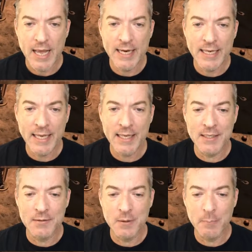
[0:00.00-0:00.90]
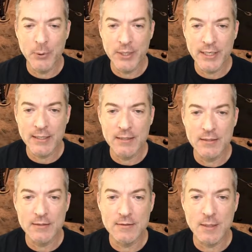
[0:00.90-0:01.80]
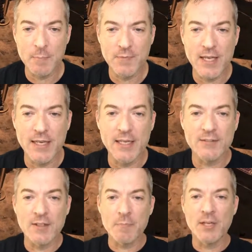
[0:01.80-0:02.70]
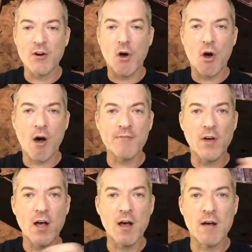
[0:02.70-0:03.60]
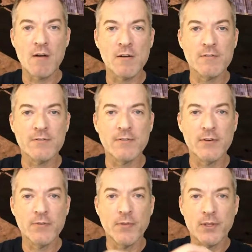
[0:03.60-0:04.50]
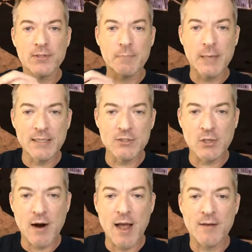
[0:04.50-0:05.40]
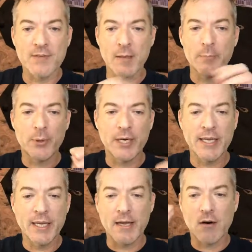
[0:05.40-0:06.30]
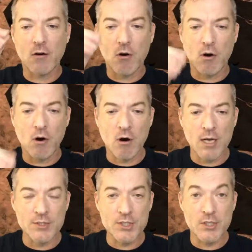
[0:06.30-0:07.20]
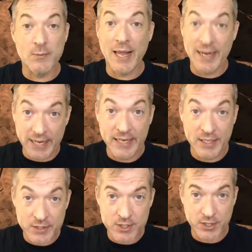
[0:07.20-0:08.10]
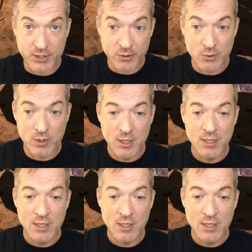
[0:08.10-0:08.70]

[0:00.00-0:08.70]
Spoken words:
And again, taking something off of the spacecraft and putting it onto and into